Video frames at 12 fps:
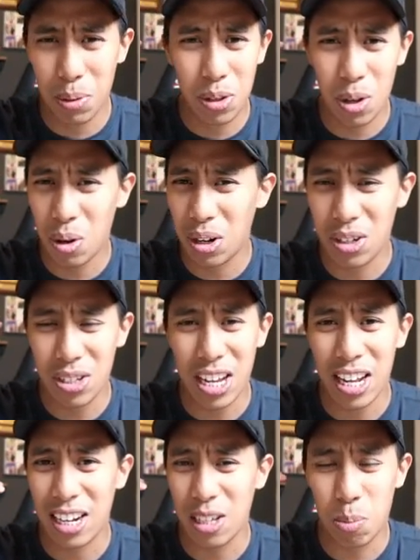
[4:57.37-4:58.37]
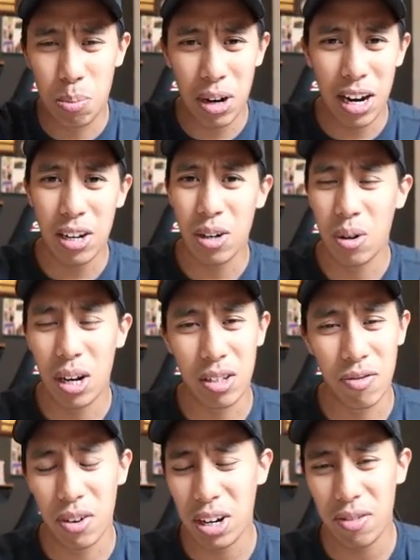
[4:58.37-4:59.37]
don't understand. It's brand new and it's
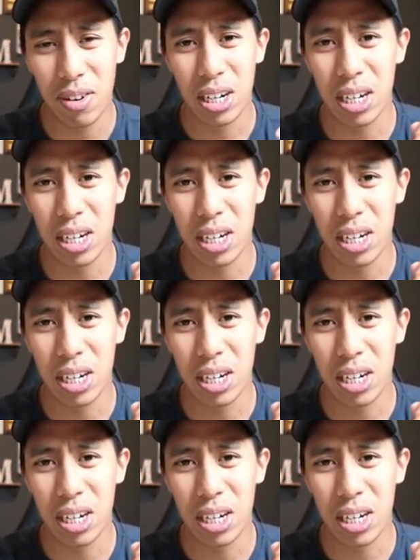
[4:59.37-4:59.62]
very, very